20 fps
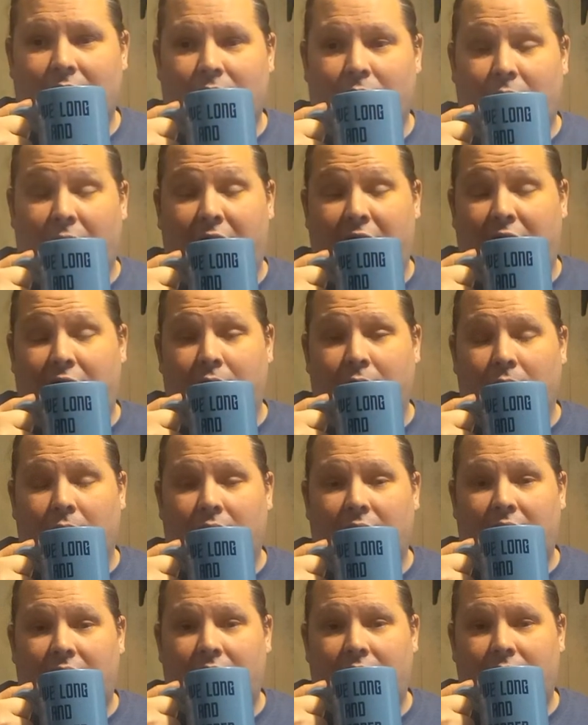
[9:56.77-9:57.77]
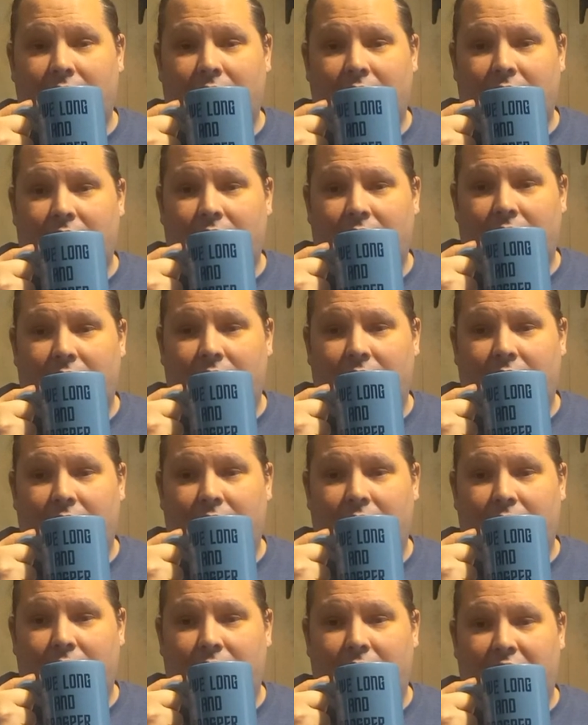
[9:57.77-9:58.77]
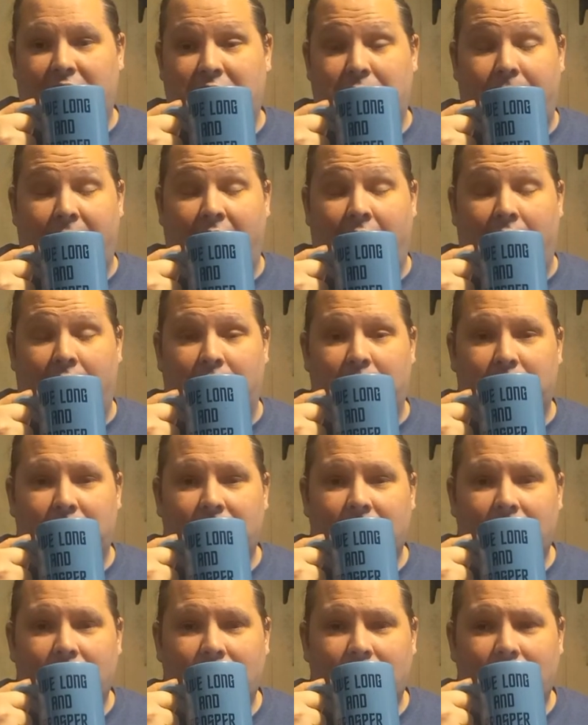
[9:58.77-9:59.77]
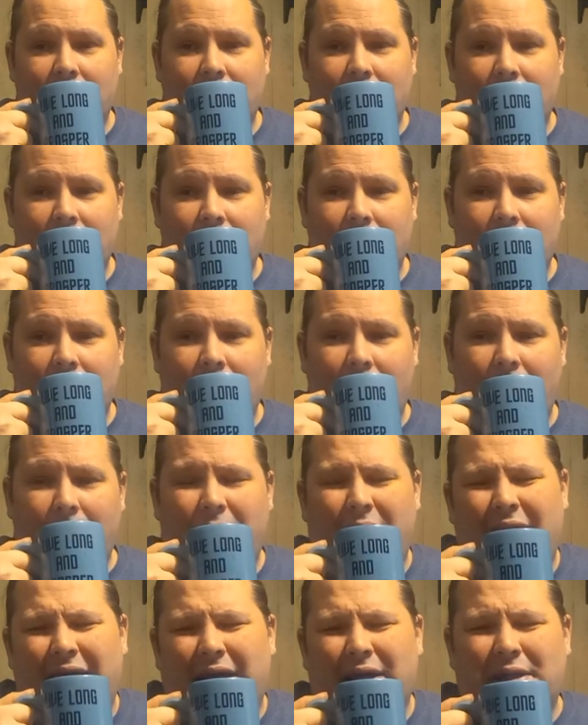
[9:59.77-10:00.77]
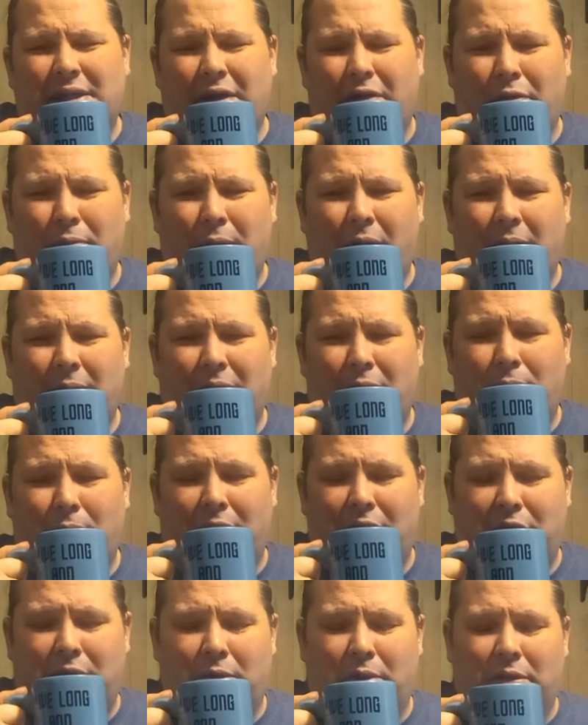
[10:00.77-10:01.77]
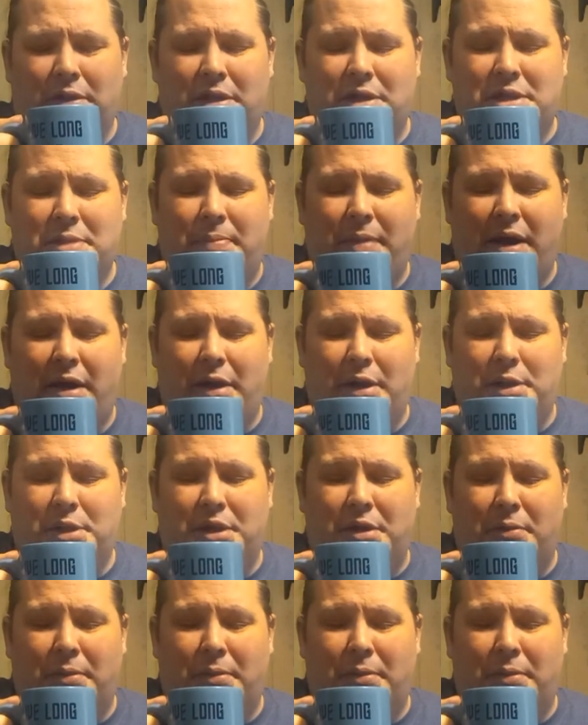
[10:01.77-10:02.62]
ridiculed and disparaged. I mean, I guess they were probably ridiculed and disparaged